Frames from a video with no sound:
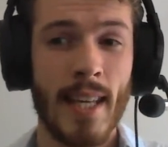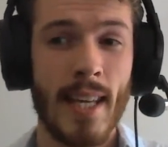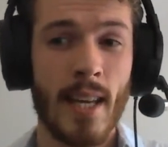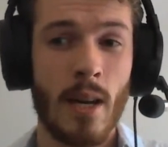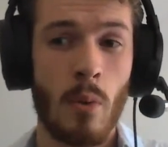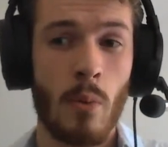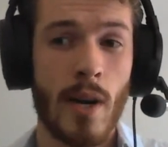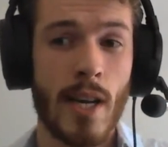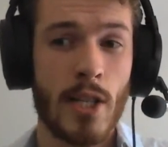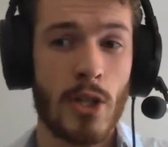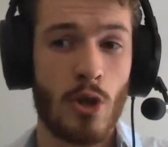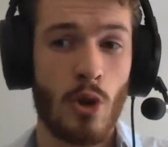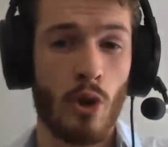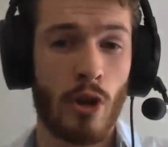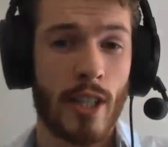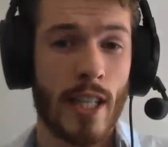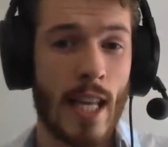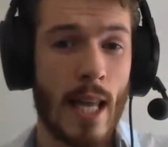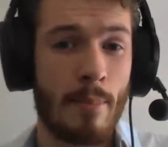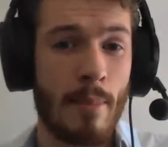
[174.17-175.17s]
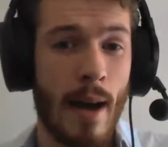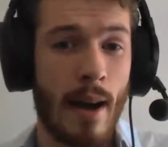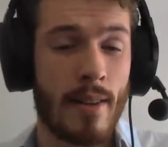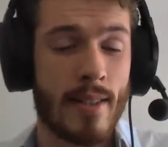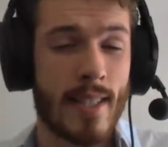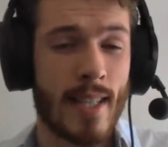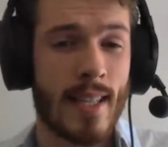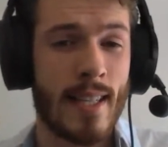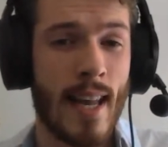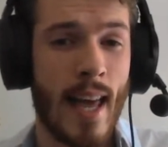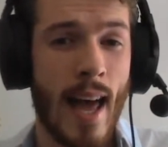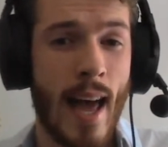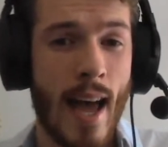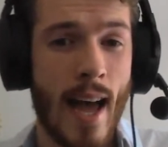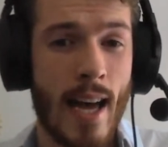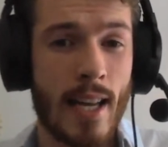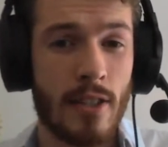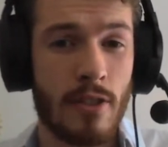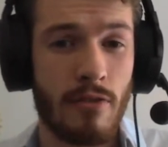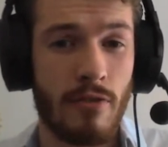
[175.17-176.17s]
here we're talking about an
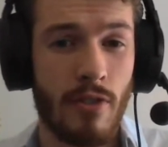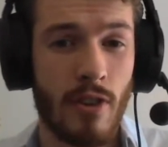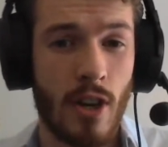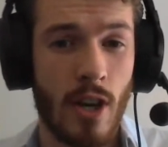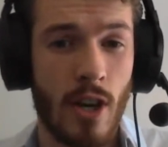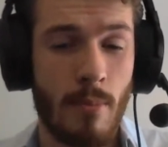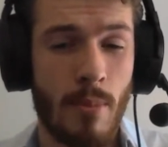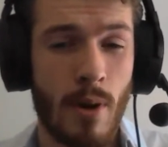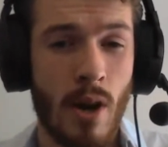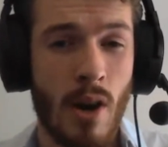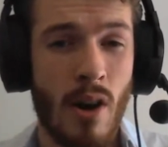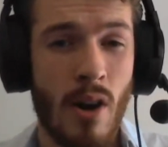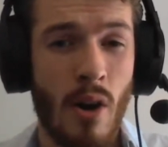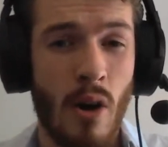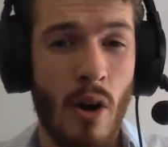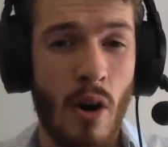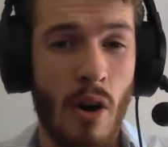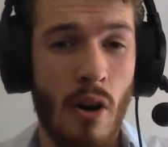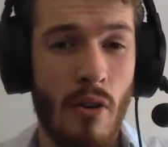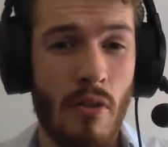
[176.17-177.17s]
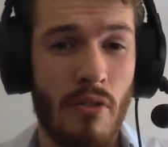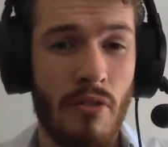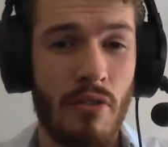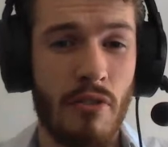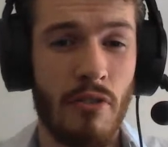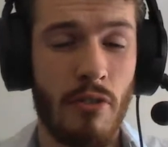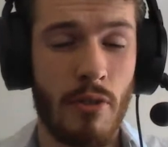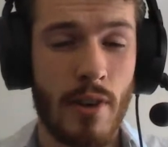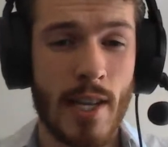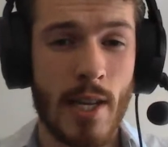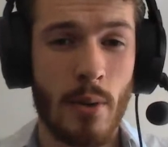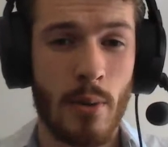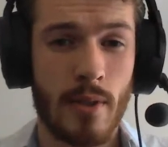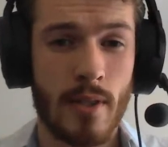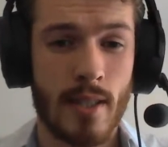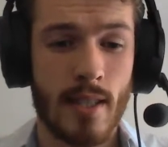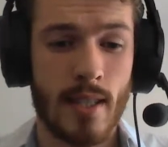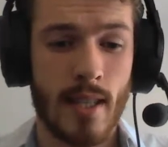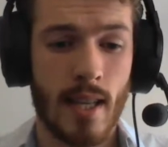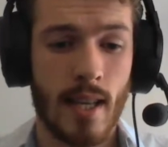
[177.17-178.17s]
adverb of
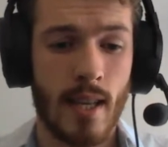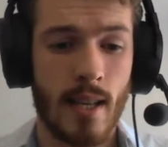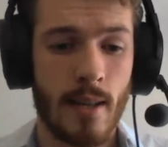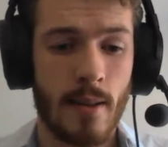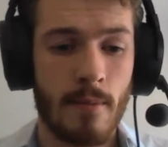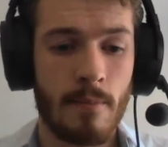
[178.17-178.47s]
frequency.